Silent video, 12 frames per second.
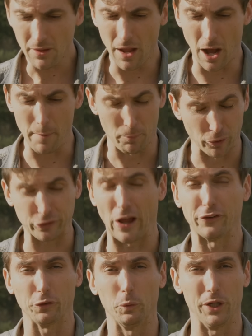uh,
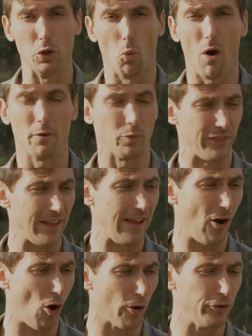precisely what you want with a
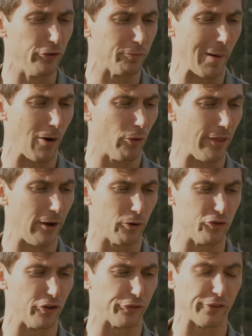hard use barrel. They are
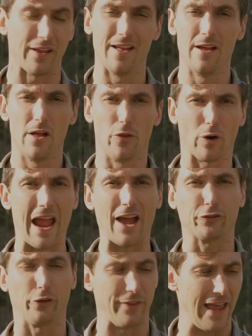just, they're
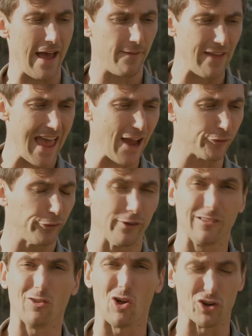excellent. They have
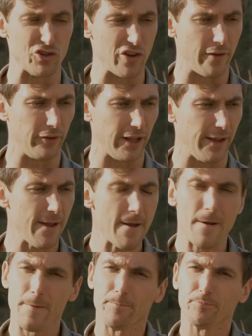excellent longevity.
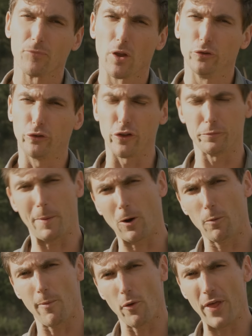So this
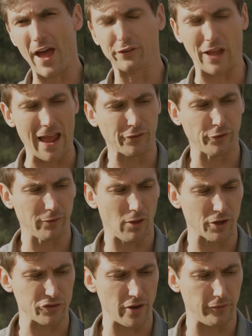barrel both has excellent
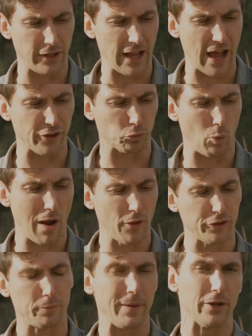longevity as
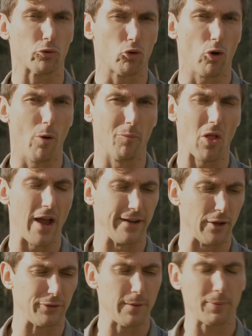well as being chrome
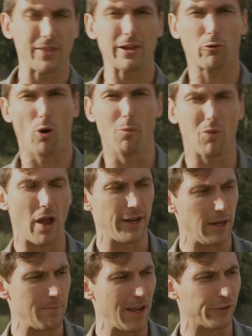lined. Now, typically chrome
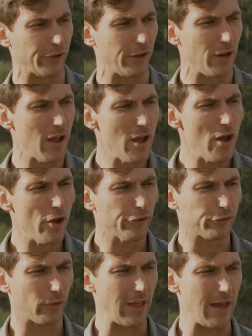lining makes it
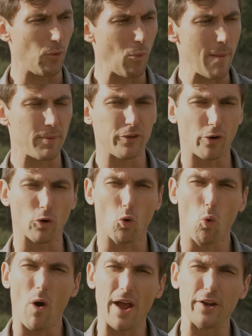so that weapons aren't
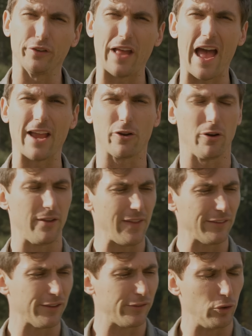quite as accurate. And
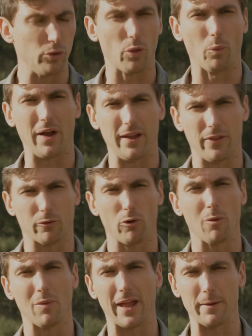that's just due to the way the
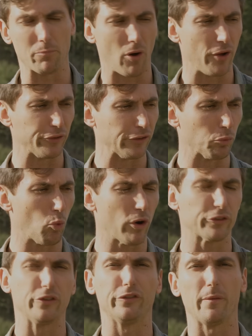chrome lining process
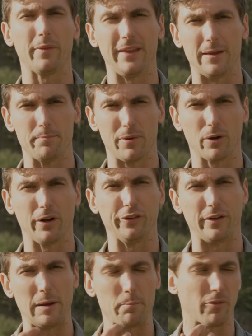works and some of the
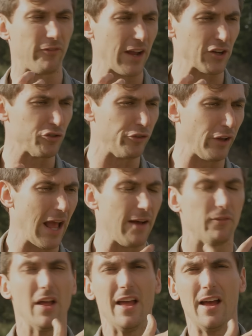impurities and imperfections you
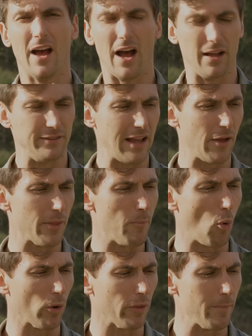have uh, down the
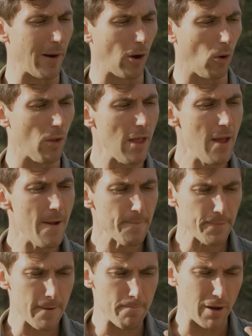bore of the barrel.
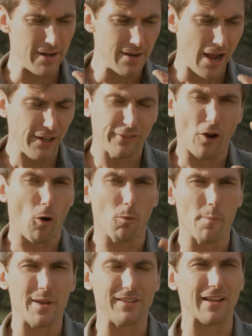But Knight's
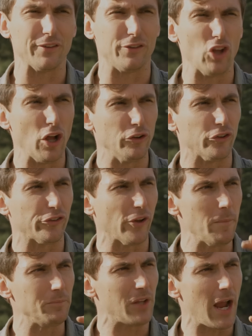armament has done
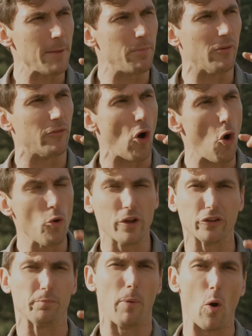some type of
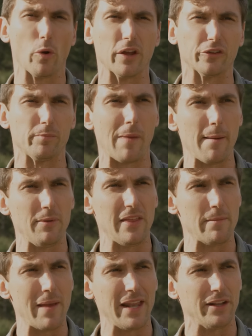hocus pocus. Maybe
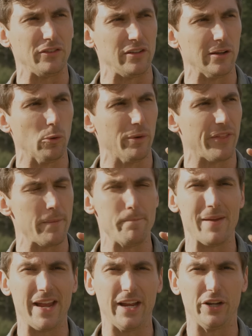they made a deal with a
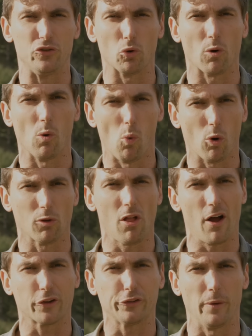mage or a
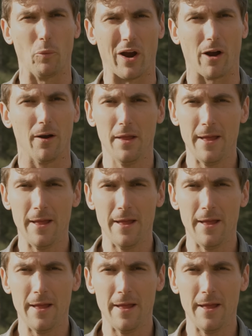warlock somewhere.